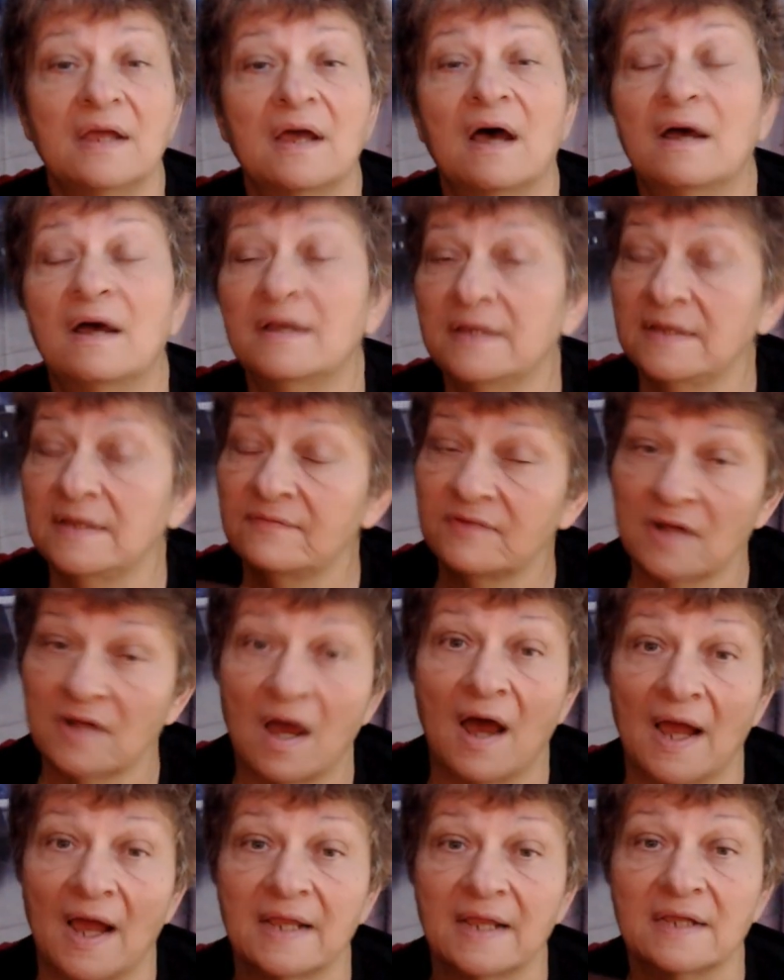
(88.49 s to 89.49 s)
even
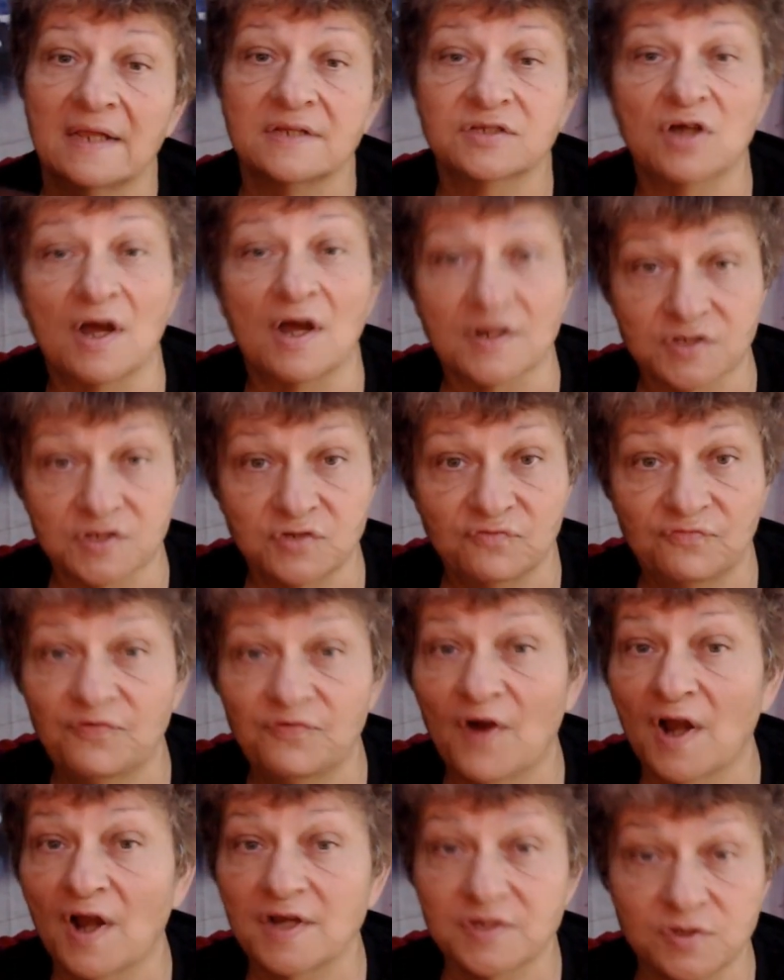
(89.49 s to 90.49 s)
I talk
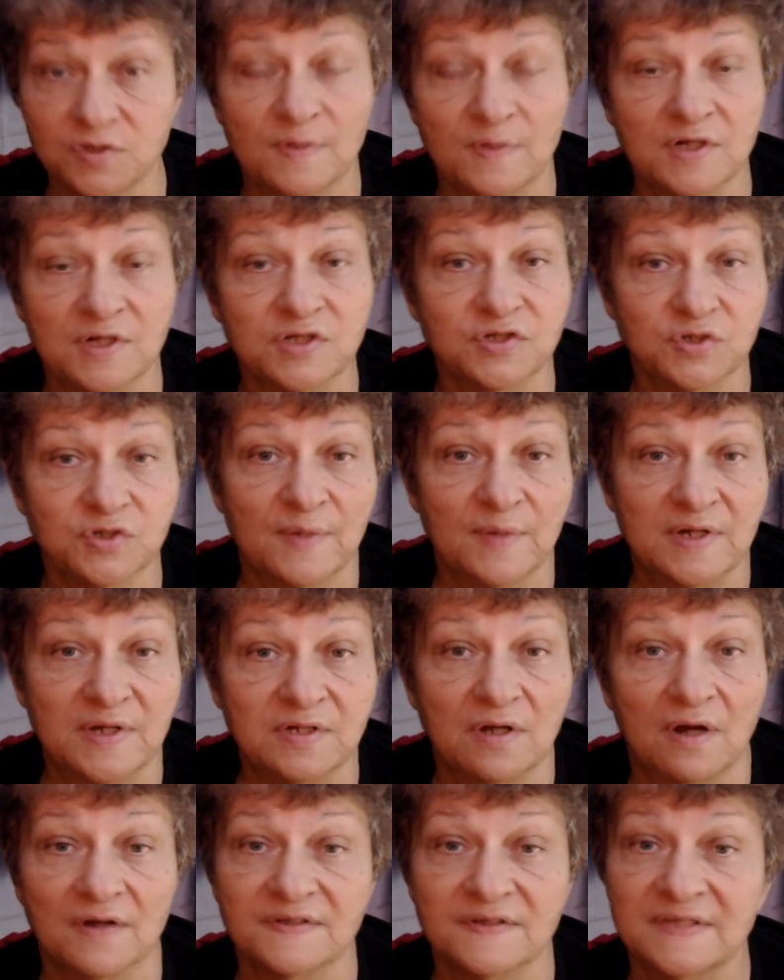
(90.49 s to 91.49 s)
far too much to my
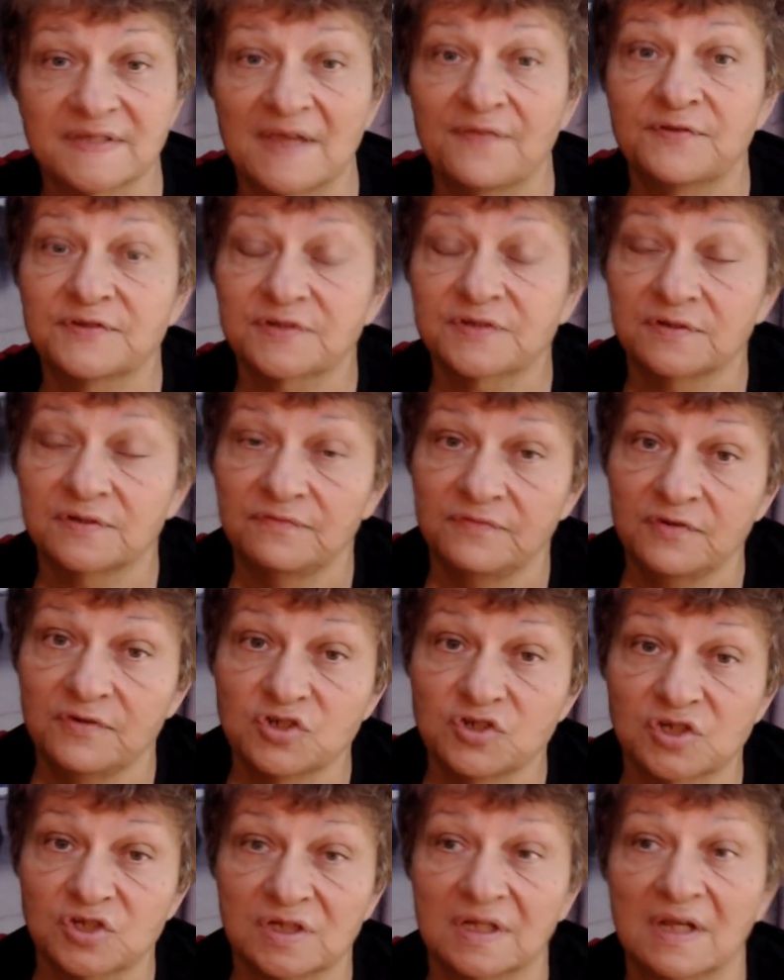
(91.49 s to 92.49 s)
dogs, and there's
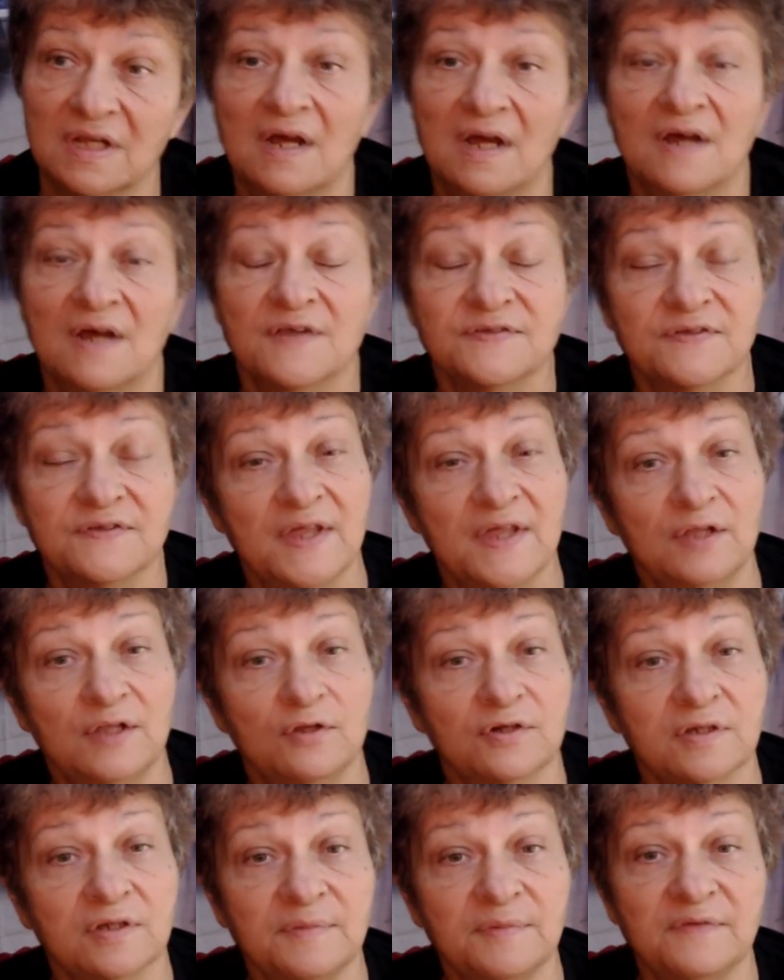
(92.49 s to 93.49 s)
confusion. So they
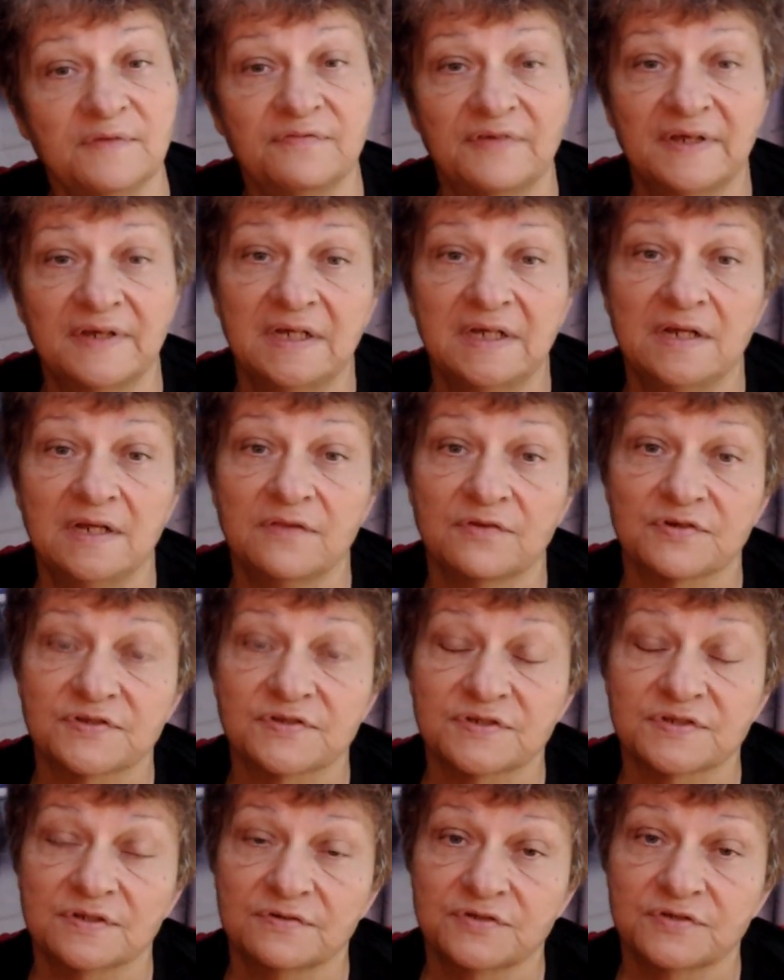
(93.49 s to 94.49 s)
look at me funny, they're
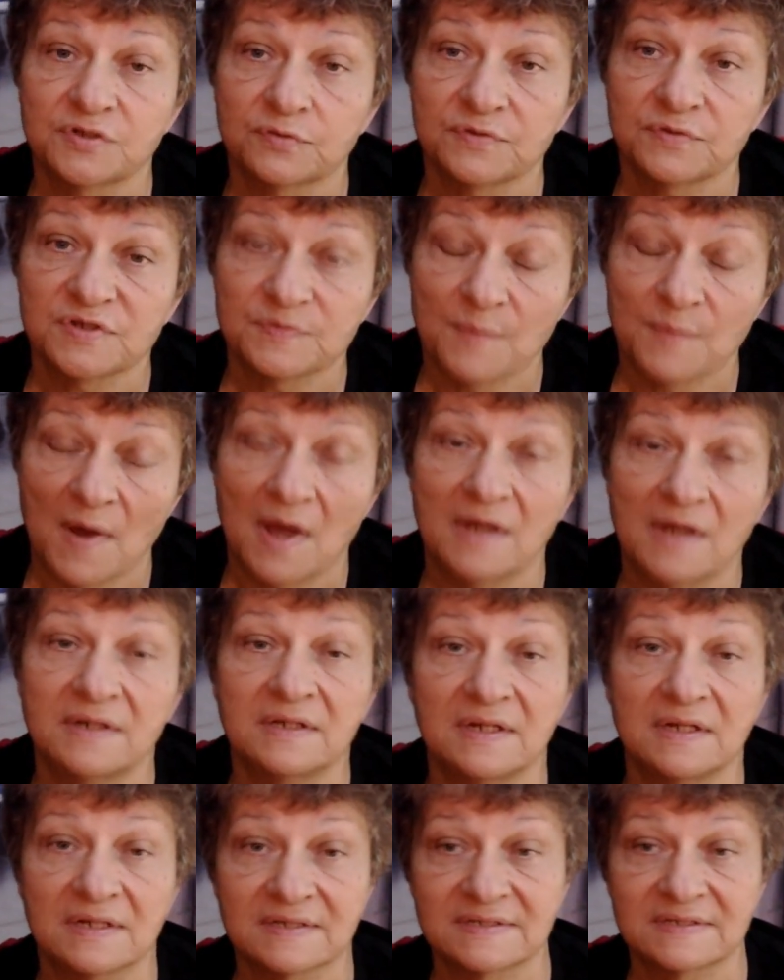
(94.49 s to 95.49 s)
slow to respond,
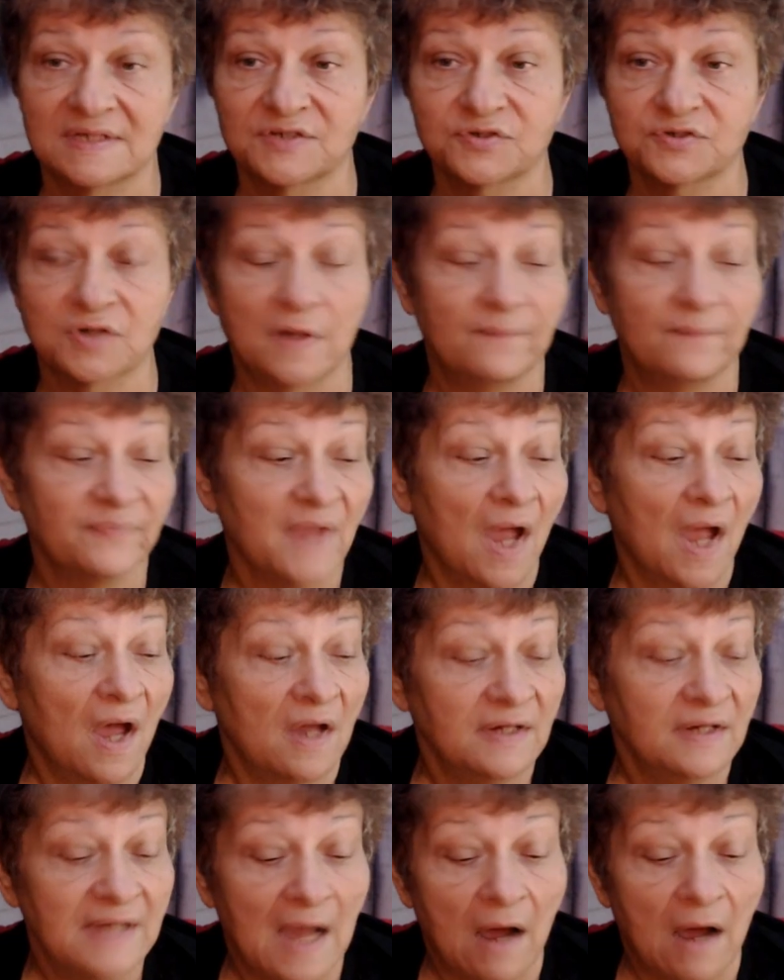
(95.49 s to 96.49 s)
etc.
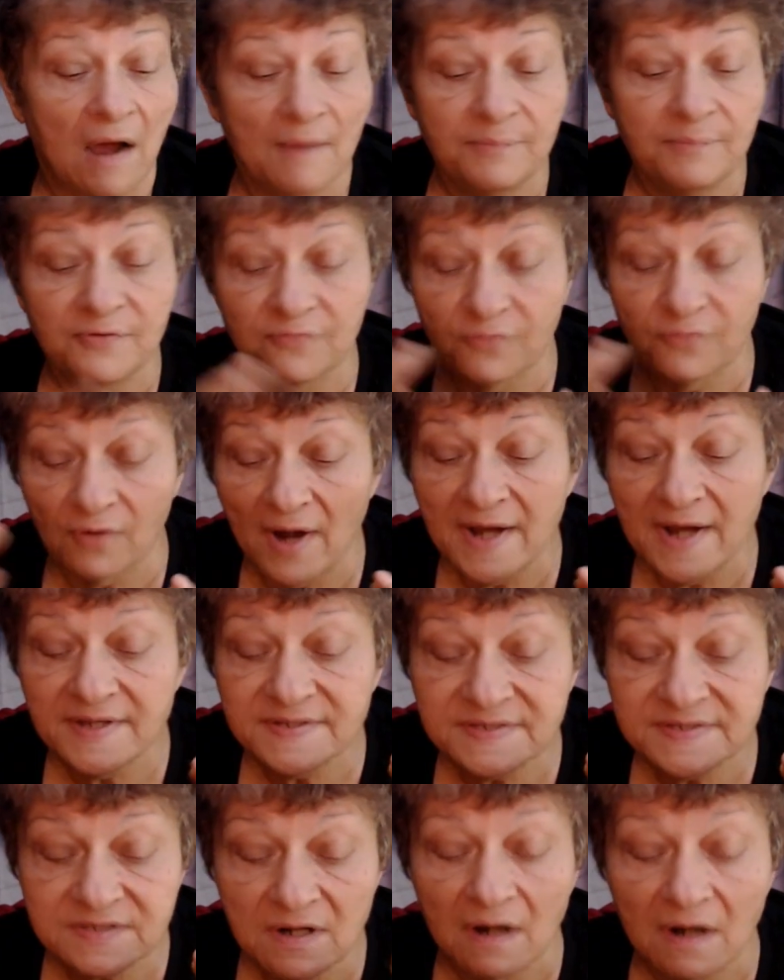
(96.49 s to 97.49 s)
Now, before I
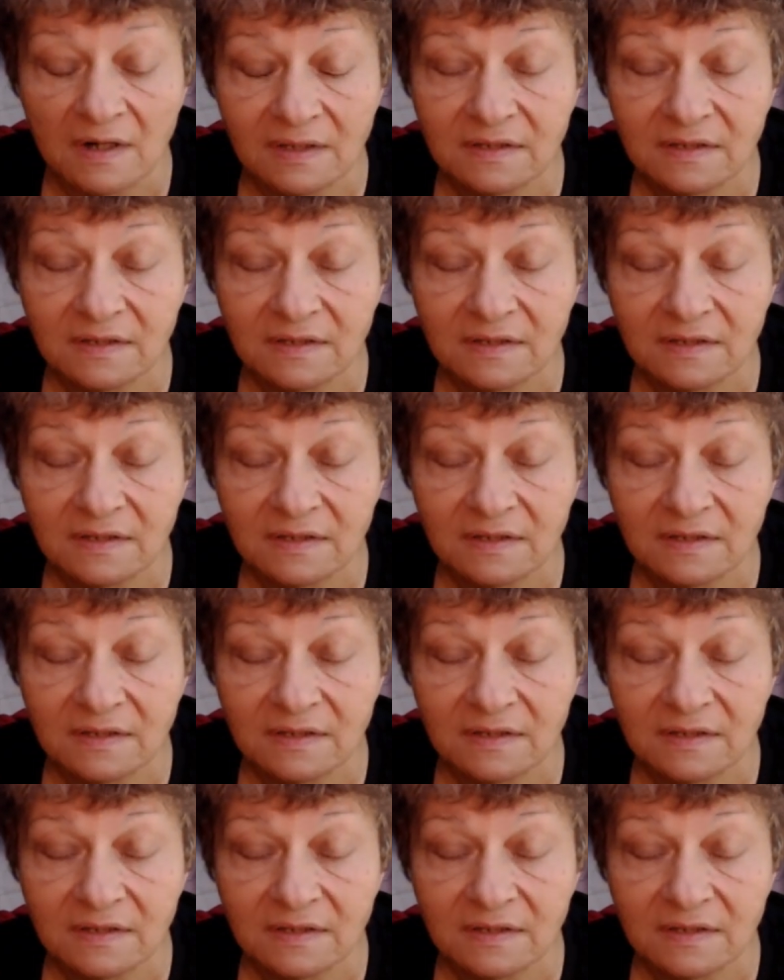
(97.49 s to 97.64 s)
start